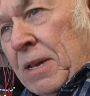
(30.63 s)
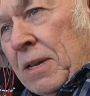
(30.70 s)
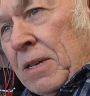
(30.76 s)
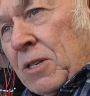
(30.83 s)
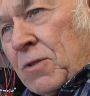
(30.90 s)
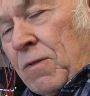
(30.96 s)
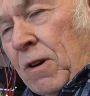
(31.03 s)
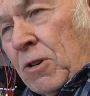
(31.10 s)

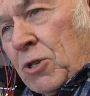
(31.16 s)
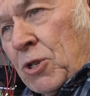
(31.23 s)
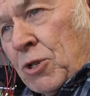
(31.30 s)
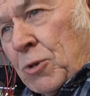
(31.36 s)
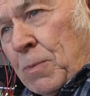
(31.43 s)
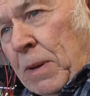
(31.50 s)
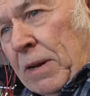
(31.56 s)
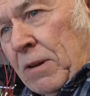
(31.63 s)
as far as your
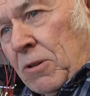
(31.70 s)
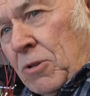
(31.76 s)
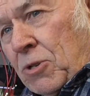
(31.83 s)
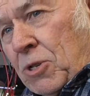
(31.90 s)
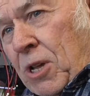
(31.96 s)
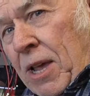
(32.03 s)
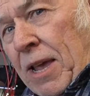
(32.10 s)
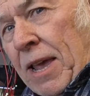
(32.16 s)

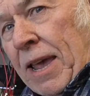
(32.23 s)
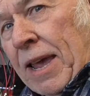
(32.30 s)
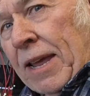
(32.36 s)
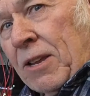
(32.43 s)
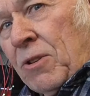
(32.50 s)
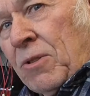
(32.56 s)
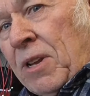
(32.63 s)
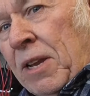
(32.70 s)
speakers
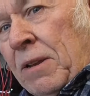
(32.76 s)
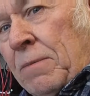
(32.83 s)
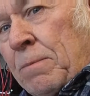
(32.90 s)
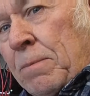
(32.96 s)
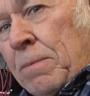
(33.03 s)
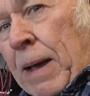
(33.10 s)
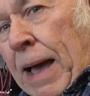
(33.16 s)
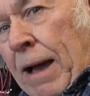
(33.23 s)
and you need
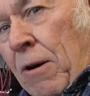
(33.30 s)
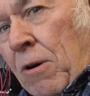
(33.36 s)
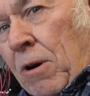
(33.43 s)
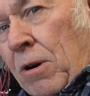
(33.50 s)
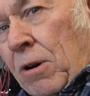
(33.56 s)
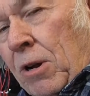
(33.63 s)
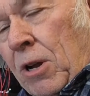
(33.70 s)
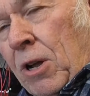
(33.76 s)

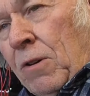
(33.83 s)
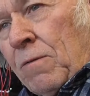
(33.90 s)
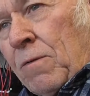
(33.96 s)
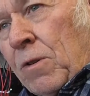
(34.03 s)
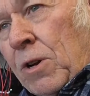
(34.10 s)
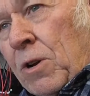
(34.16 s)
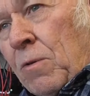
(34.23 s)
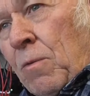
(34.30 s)
power
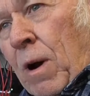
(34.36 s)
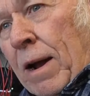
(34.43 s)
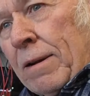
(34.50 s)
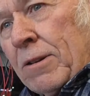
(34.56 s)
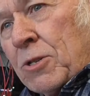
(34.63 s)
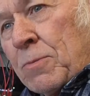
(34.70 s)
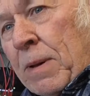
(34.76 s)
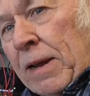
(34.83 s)
for your
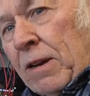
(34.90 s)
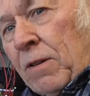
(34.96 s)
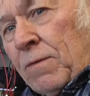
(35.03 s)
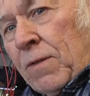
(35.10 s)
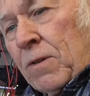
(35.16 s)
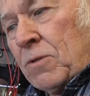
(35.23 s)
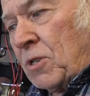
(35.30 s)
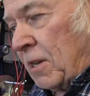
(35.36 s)
wireless
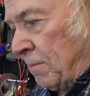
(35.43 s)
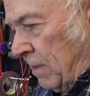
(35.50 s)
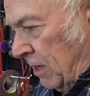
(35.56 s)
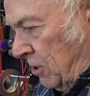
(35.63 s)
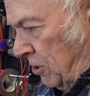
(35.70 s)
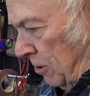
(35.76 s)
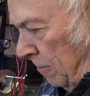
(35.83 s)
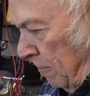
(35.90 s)
microphones and
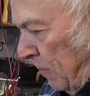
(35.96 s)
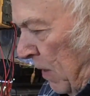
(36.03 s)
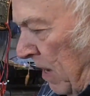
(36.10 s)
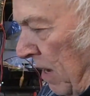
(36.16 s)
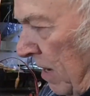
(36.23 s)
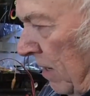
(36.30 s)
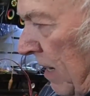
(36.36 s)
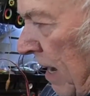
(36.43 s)
mixer.
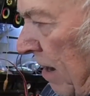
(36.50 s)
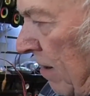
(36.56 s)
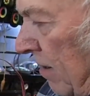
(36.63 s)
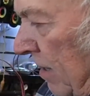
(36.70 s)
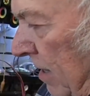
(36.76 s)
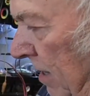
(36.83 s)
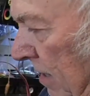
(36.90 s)
Now